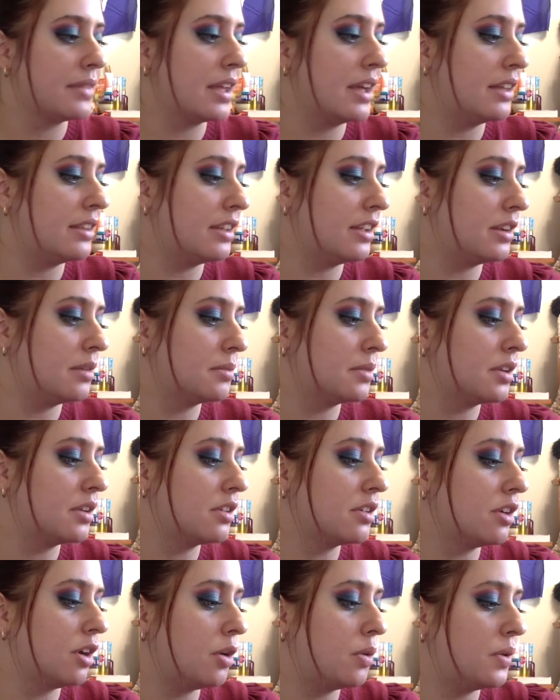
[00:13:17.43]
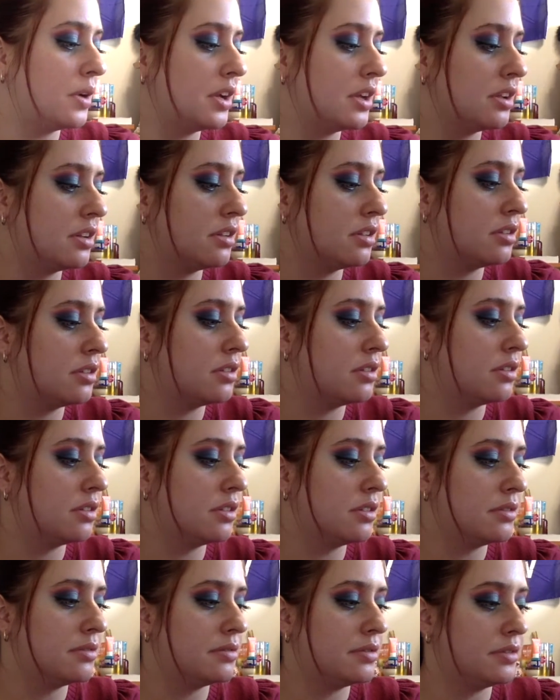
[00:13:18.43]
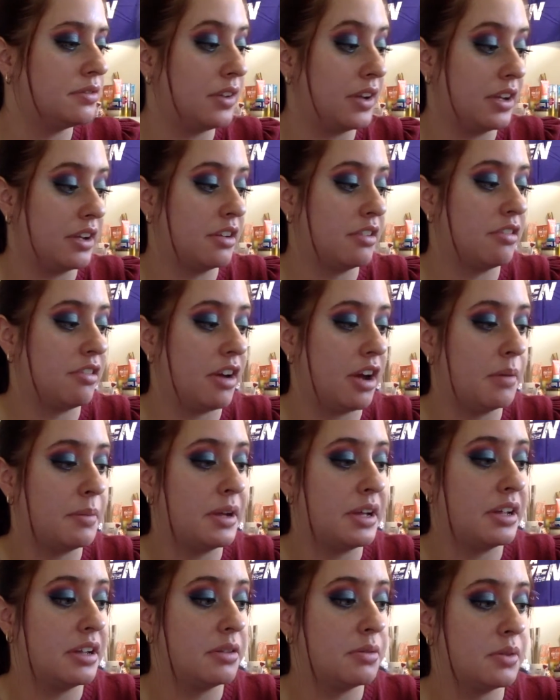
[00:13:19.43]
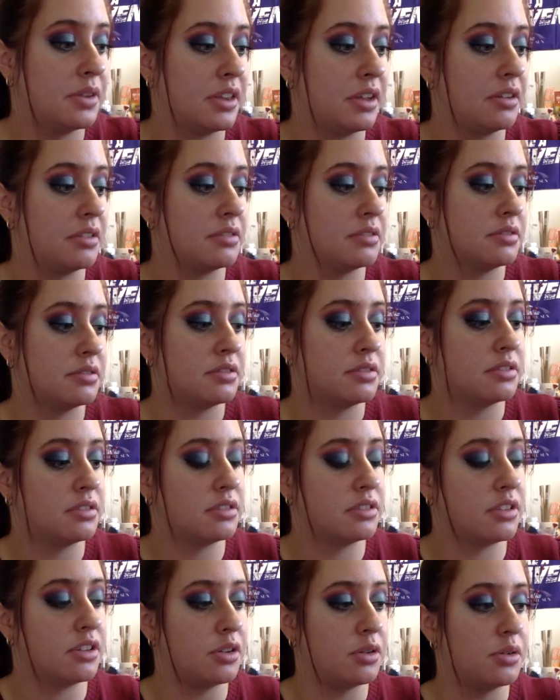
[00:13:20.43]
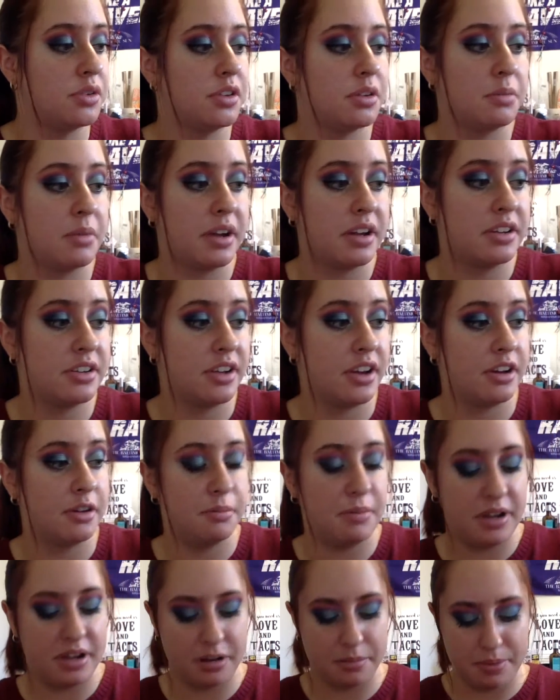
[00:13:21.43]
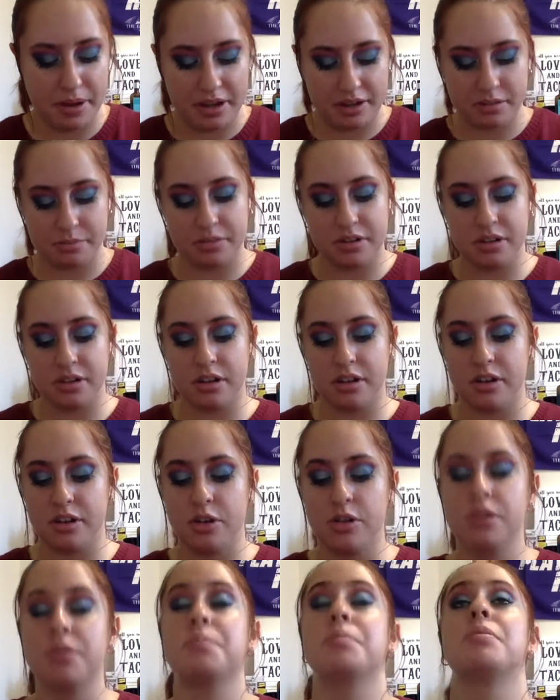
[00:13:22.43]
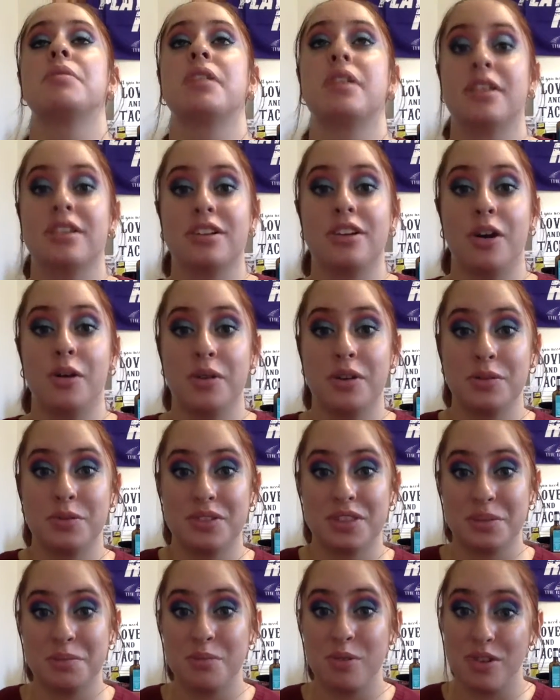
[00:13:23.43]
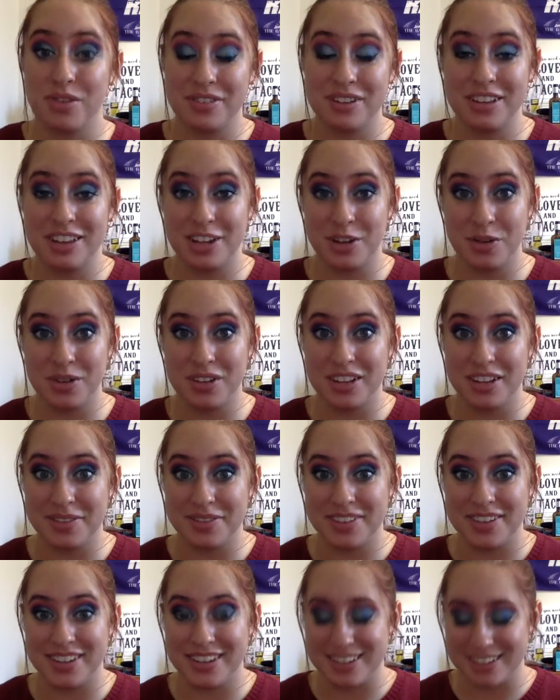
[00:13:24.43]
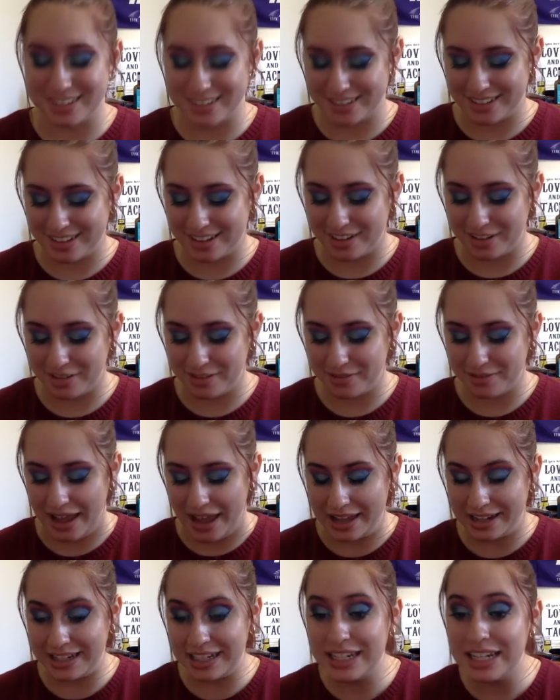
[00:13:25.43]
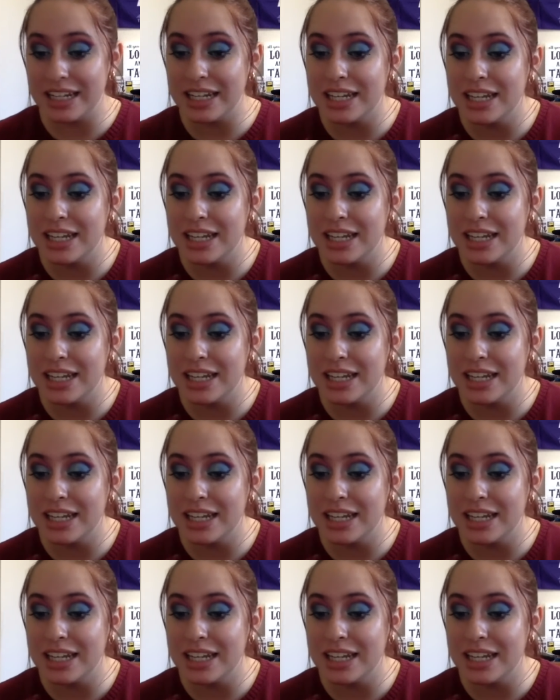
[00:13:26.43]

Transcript: And then I'm going to go in, if I can grab it without losing my entire makeup bag, I'm going to go in with the Morphe Liquid Lipstick in the color Fatty. You